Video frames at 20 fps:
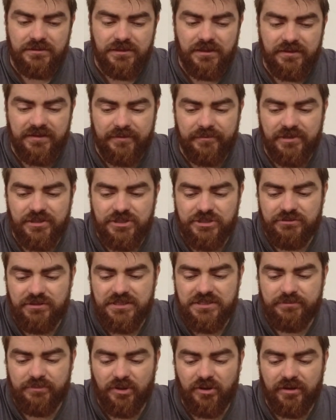And that means you
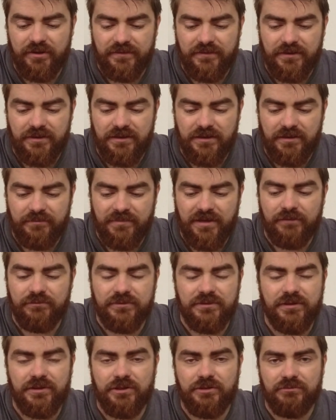need to buy the
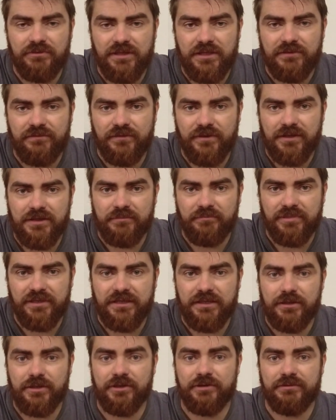amount that you need for your
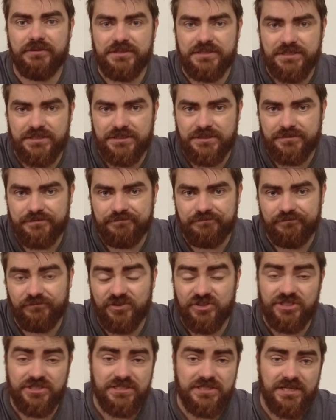complete cooling system,
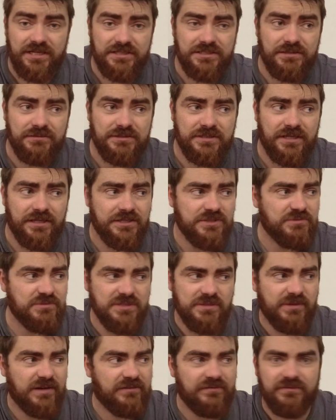which in the Saxo's case
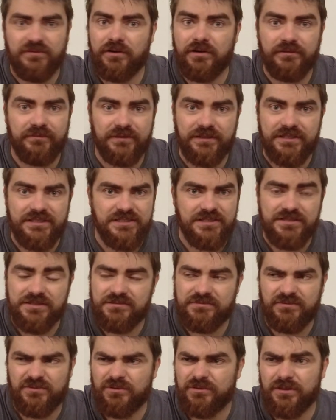was about 5
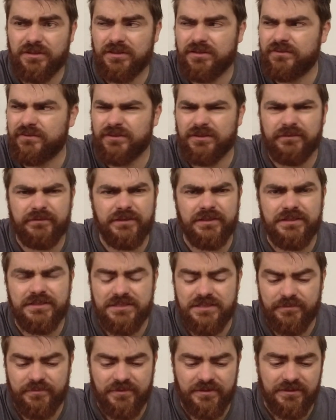litres, 4.5, 5
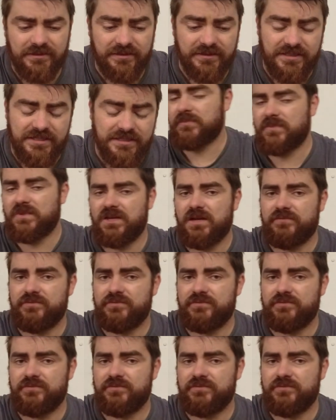litres, something like that.